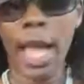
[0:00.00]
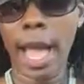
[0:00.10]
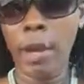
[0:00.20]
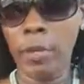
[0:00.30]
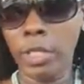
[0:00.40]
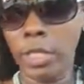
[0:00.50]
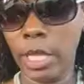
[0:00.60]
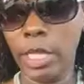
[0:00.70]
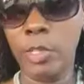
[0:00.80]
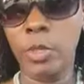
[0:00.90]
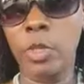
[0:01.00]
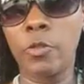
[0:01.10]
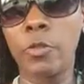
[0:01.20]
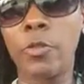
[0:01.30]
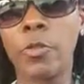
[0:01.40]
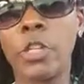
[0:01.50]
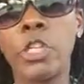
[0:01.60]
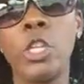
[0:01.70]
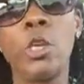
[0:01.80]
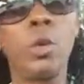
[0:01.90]
How is things beautiful for
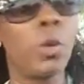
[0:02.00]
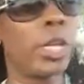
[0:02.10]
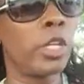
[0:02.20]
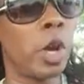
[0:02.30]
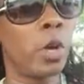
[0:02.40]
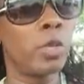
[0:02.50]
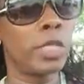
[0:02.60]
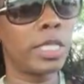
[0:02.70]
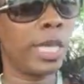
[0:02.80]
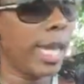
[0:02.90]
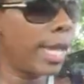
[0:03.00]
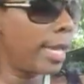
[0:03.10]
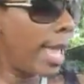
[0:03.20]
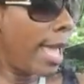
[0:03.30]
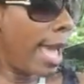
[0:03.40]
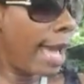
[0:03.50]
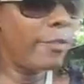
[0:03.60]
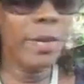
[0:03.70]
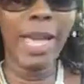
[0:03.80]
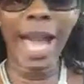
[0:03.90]
you in your own skin? Have
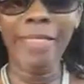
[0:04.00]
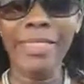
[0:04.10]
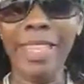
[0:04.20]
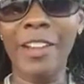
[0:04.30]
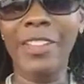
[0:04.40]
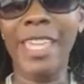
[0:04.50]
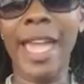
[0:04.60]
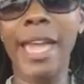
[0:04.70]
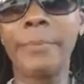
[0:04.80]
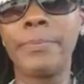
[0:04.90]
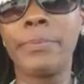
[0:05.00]
you gotten there yet?